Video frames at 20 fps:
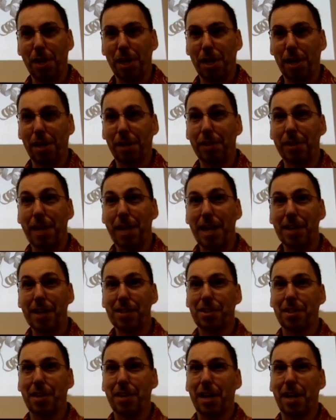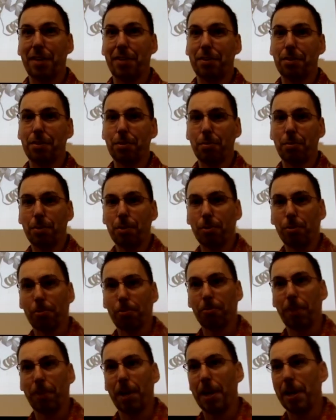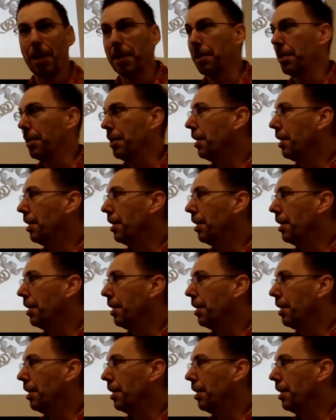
and attached that to the purified